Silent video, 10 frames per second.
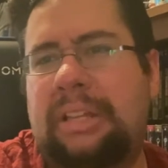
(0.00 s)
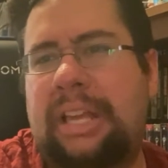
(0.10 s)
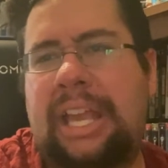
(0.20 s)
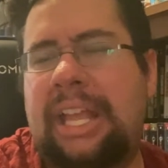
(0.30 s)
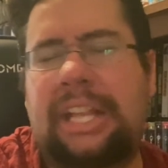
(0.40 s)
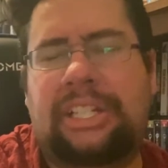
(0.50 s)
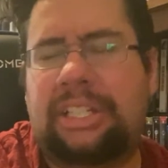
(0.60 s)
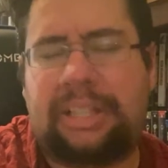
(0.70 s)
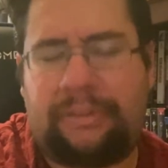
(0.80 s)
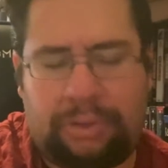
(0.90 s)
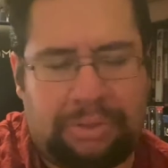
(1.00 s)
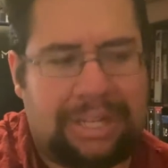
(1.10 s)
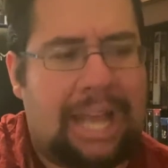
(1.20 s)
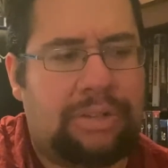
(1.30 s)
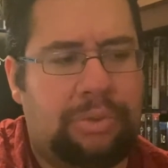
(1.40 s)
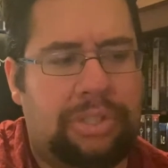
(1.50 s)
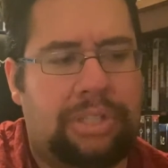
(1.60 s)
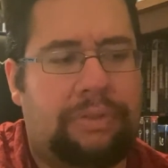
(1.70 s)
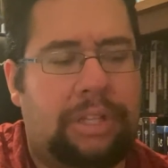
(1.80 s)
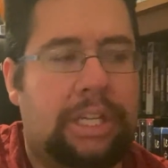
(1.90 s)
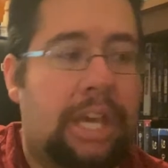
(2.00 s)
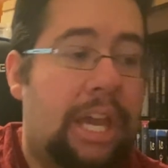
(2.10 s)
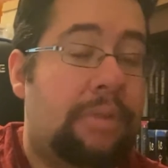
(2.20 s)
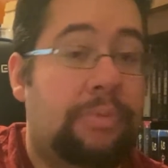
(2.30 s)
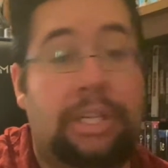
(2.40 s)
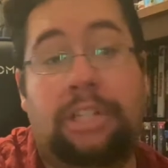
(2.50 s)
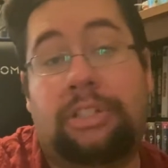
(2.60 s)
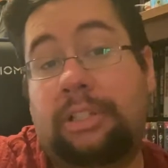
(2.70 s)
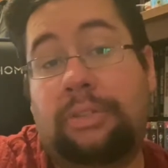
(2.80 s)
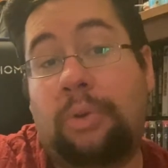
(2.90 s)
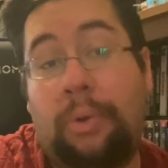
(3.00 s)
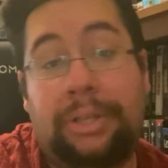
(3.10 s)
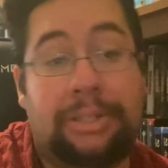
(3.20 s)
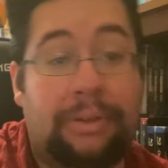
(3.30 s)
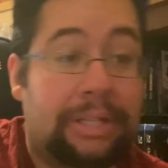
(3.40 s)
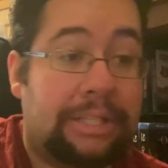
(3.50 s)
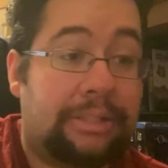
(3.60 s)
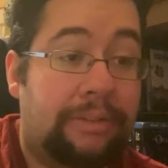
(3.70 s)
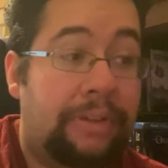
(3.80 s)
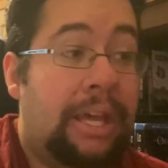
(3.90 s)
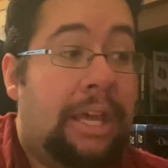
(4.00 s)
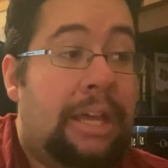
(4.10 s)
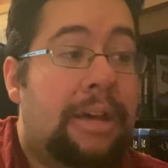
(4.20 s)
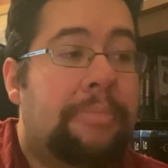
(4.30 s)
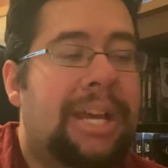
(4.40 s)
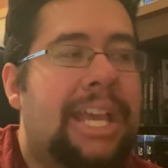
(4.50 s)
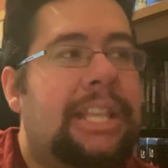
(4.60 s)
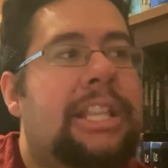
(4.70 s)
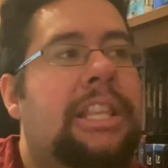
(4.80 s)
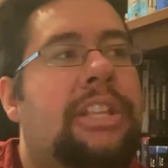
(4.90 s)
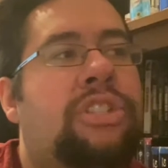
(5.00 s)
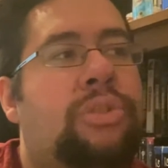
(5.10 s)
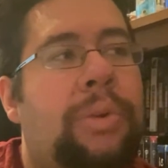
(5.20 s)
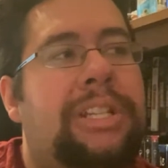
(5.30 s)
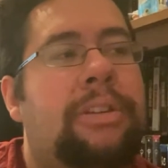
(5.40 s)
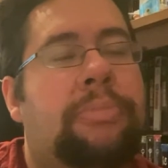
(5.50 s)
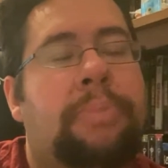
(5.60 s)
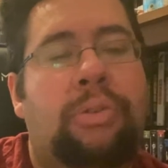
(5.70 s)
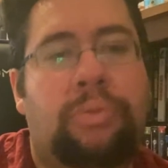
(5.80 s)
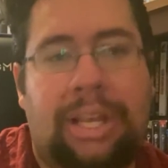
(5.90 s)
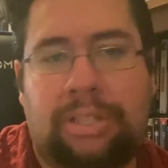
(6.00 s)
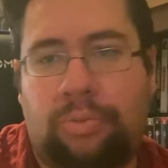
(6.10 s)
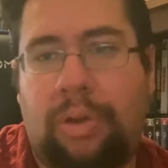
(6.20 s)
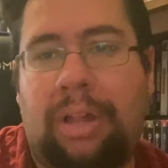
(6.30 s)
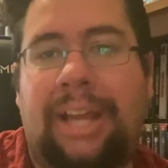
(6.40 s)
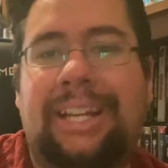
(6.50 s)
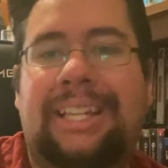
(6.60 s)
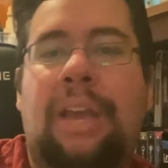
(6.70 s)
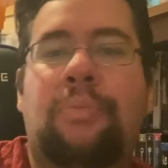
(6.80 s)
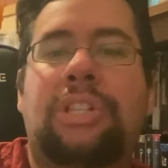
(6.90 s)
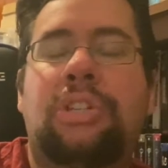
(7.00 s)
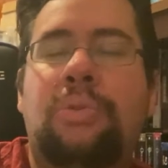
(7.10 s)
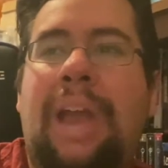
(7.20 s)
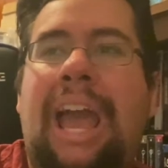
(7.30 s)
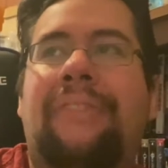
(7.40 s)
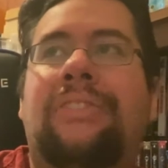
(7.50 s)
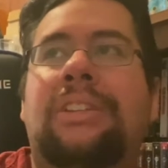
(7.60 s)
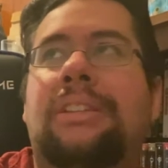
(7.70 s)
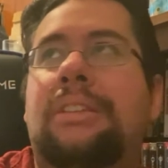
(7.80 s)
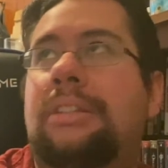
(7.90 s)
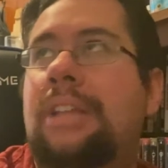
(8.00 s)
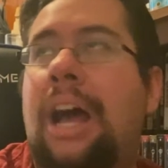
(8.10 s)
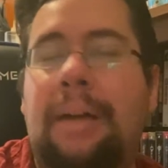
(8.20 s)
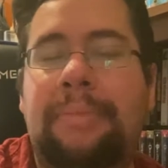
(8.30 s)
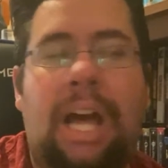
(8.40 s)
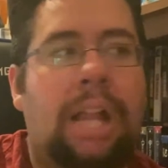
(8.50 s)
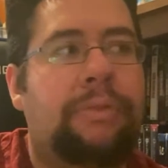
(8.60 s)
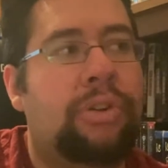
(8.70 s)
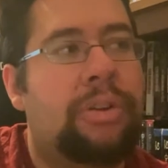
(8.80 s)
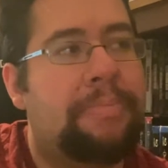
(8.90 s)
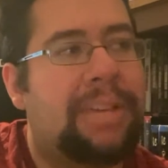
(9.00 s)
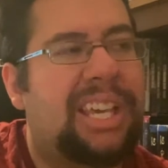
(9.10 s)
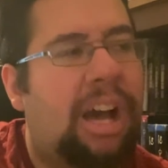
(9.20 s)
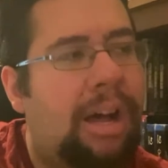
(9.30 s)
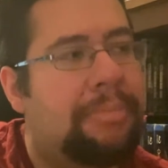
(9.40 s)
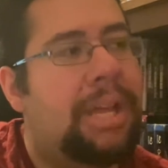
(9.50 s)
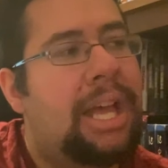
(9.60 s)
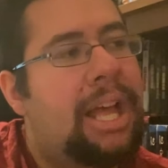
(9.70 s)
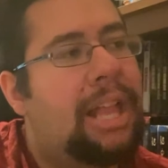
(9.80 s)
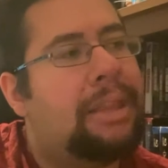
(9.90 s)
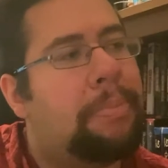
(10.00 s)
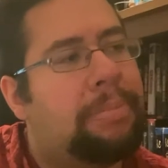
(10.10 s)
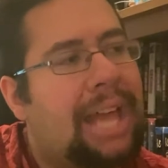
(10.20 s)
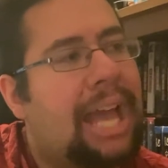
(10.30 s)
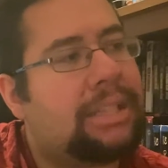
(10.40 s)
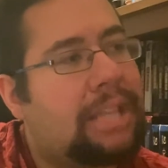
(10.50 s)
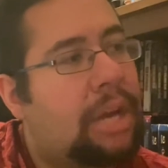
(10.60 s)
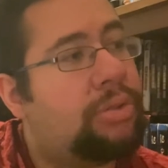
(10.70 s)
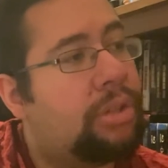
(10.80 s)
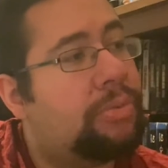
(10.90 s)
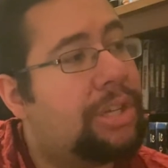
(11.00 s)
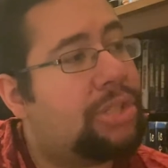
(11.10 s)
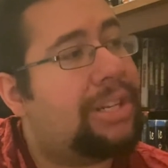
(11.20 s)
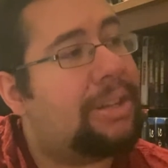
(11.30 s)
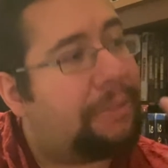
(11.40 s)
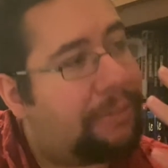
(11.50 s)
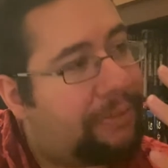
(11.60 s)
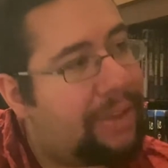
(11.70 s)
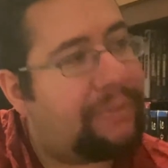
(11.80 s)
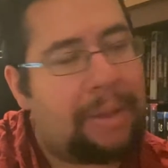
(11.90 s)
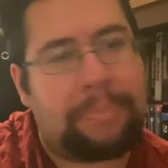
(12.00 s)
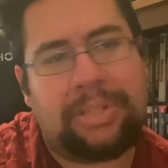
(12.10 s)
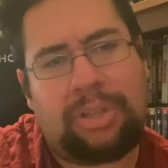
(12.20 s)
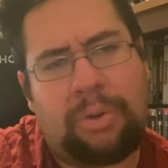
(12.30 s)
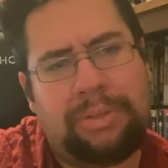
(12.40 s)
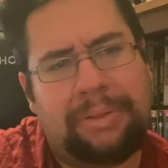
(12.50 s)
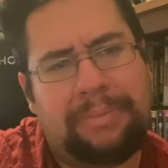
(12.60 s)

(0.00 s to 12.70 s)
It just didn't feel natural. It just felt like, hey, we need to sell toys and all that stuff. But the story didn't progress well. And again, when you have Tommy Oliver become the Black Dino Thunder Ranger in the 5th episode,